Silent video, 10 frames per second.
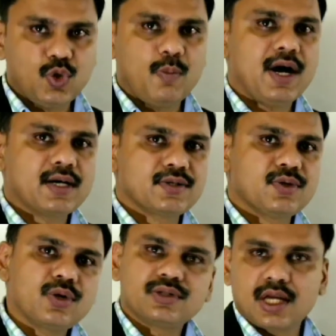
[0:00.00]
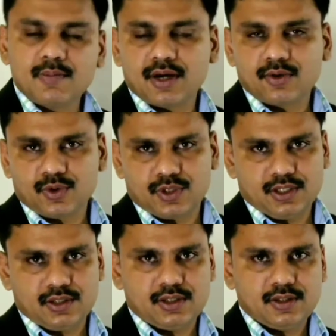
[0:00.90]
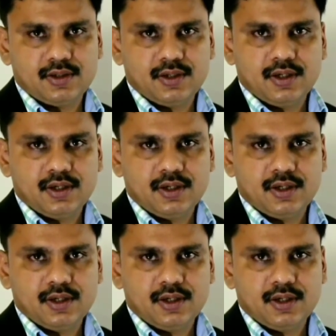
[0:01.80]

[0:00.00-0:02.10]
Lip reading: 2 marks or 3 mark questions.